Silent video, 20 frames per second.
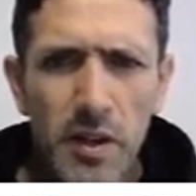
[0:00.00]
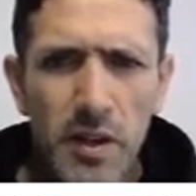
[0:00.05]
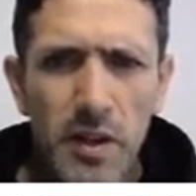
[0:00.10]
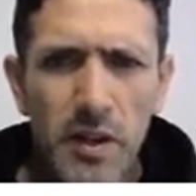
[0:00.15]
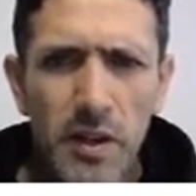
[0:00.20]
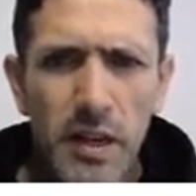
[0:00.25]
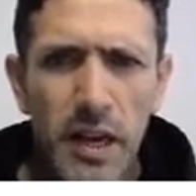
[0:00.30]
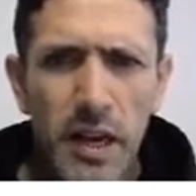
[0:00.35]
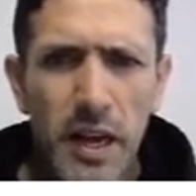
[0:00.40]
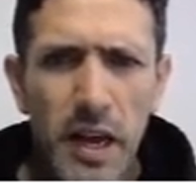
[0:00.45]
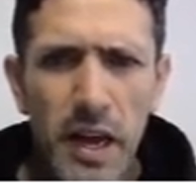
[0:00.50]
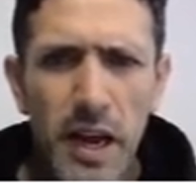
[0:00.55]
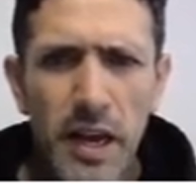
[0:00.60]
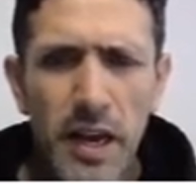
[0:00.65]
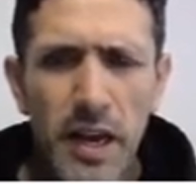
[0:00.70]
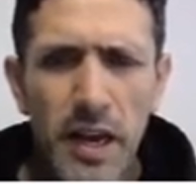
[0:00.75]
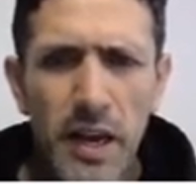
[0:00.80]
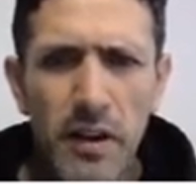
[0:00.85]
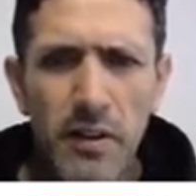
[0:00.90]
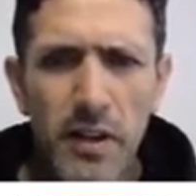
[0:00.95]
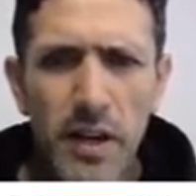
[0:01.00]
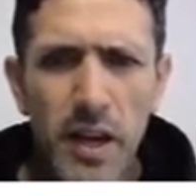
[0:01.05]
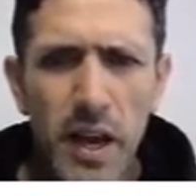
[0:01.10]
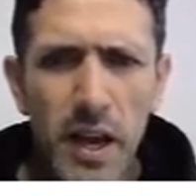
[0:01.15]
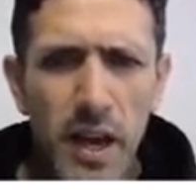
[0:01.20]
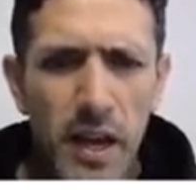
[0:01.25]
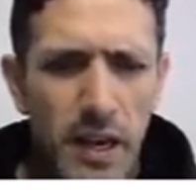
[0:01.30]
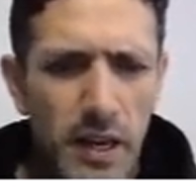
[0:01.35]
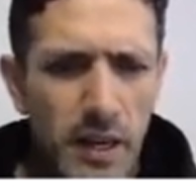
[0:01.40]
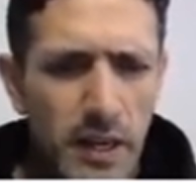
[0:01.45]
yeah,
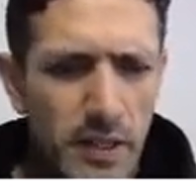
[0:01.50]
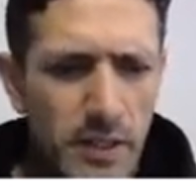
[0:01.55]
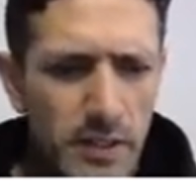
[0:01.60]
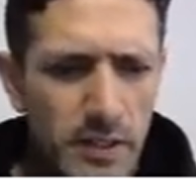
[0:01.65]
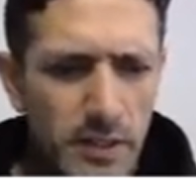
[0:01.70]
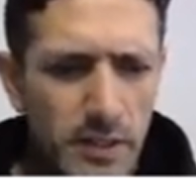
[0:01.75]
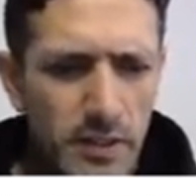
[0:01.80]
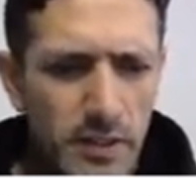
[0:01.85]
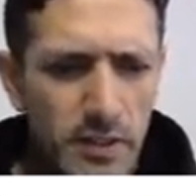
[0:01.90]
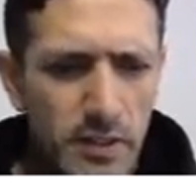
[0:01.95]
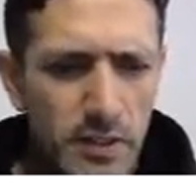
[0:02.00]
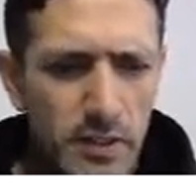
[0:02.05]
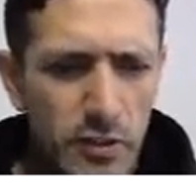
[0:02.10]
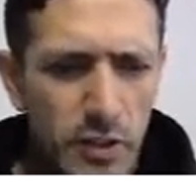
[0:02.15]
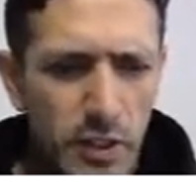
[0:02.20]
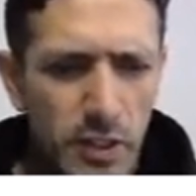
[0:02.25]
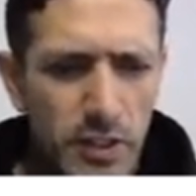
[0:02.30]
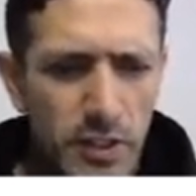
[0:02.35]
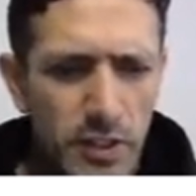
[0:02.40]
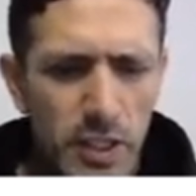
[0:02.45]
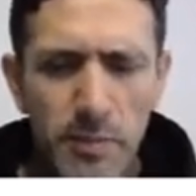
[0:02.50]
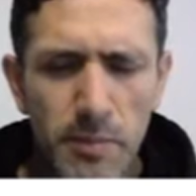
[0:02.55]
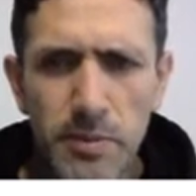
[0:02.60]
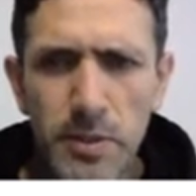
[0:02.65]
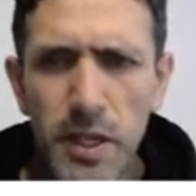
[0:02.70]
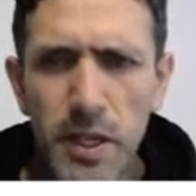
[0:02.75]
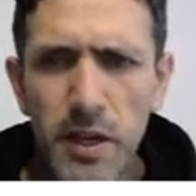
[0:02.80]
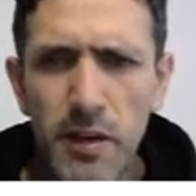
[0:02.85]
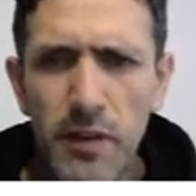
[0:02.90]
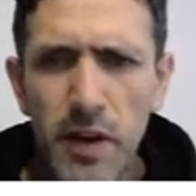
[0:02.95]
ILK is a strict
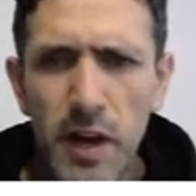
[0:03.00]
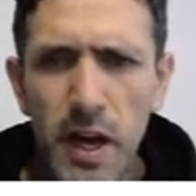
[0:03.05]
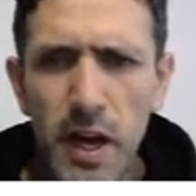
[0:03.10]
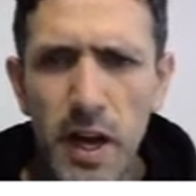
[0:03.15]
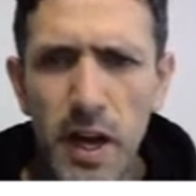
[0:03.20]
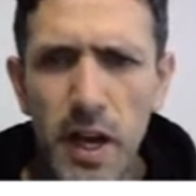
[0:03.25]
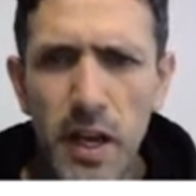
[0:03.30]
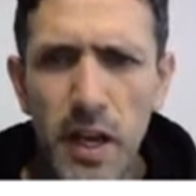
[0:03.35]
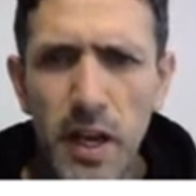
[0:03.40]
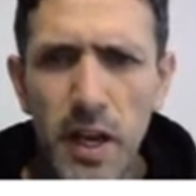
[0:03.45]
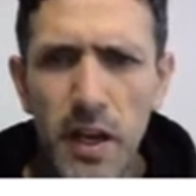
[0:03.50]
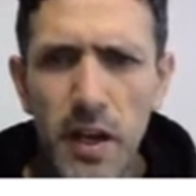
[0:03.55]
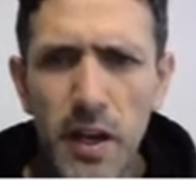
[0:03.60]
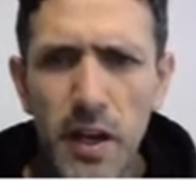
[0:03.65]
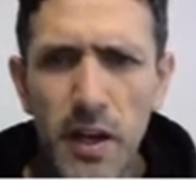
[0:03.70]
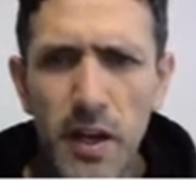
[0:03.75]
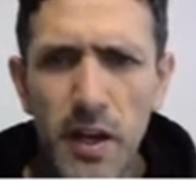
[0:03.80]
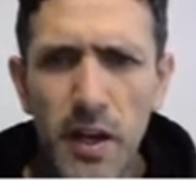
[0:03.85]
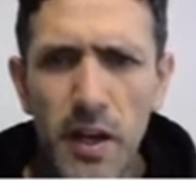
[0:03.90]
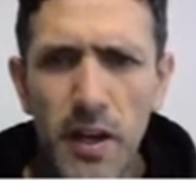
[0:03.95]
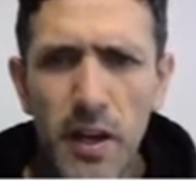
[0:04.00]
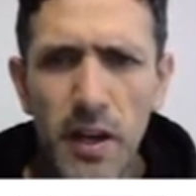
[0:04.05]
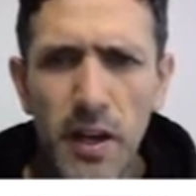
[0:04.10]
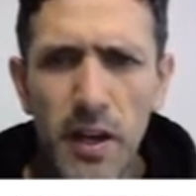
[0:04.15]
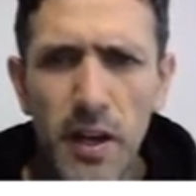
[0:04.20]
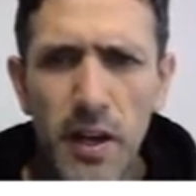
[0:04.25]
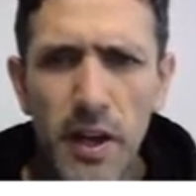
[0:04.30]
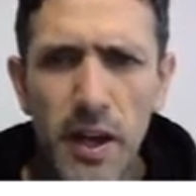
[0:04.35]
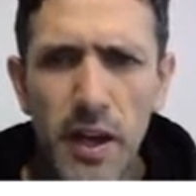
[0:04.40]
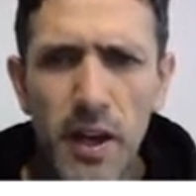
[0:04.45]
subset of
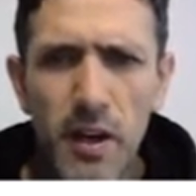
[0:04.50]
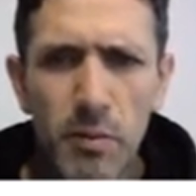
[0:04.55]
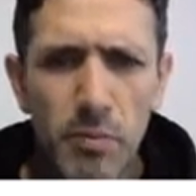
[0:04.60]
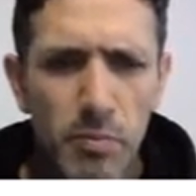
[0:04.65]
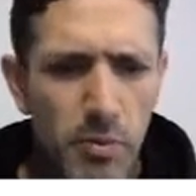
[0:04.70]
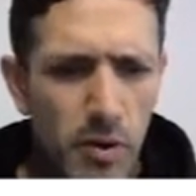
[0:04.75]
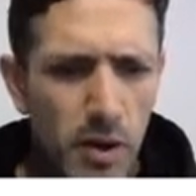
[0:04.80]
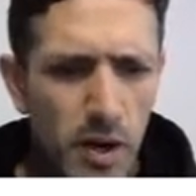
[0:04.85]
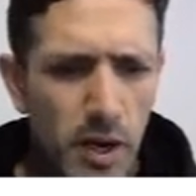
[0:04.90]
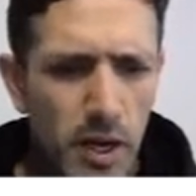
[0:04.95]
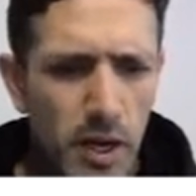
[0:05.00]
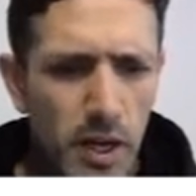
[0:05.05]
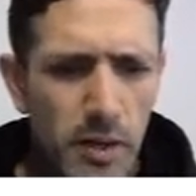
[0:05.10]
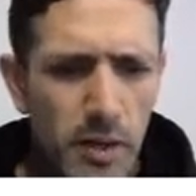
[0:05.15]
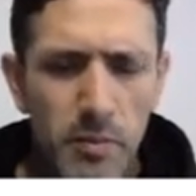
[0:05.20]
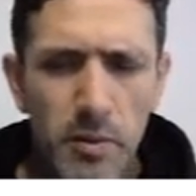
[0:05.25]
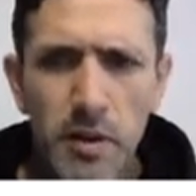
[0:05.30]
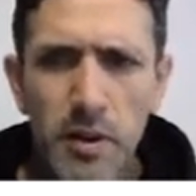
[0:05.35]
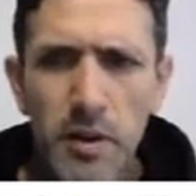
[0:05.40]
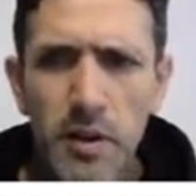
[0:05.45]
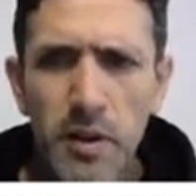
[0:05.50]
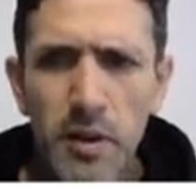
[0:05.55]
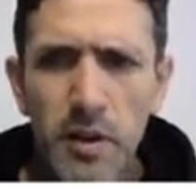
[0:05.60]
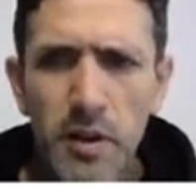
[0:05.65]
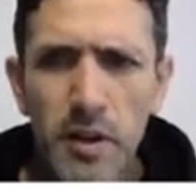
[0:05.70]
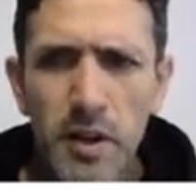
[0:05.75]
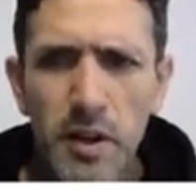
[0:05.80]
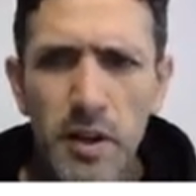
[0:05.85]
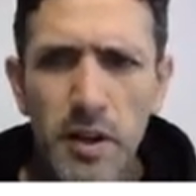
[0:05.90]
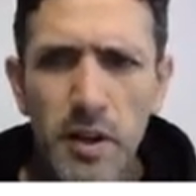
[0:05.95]
IL prime
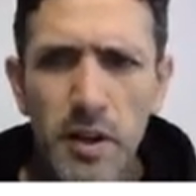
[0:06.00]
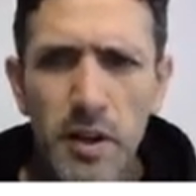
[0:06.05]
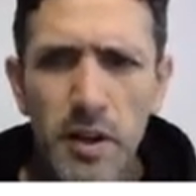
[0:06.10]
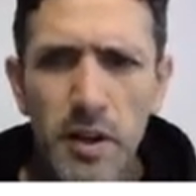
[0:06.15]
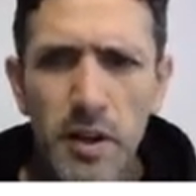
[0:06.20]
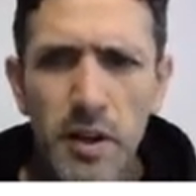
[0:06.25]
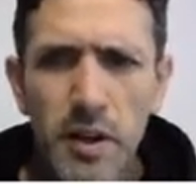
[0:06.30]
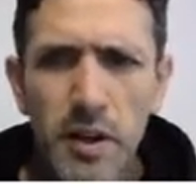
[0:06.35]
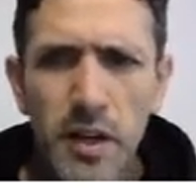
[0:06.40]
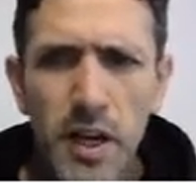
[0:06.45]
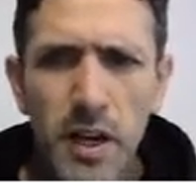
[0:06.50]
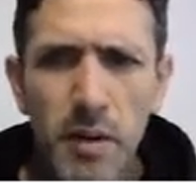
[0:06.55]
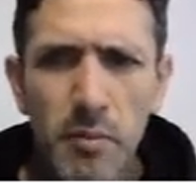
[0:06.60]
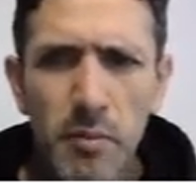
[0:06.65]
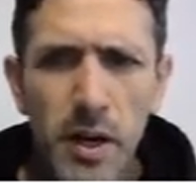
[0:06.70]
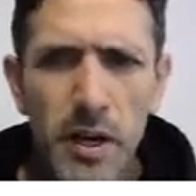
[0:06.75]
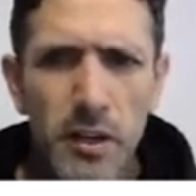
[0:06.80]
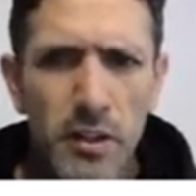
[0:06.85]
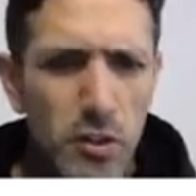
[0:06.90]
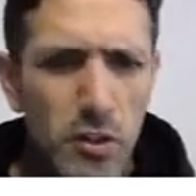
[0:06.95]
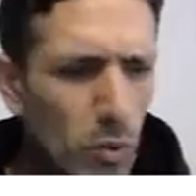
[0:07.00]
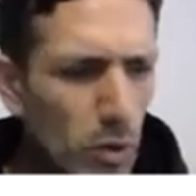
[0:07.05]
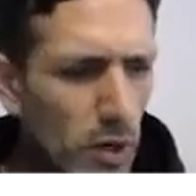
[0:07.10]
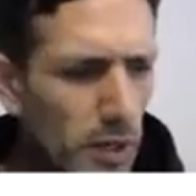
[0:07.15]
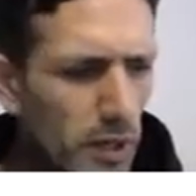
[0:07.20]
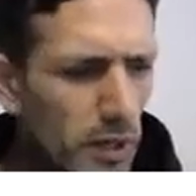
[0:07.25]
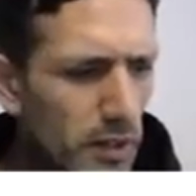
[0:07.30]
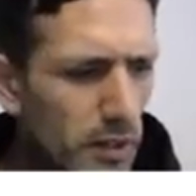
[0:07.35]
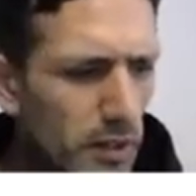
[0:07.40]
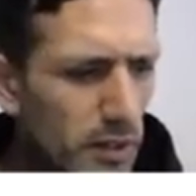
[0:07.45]
k minus 1.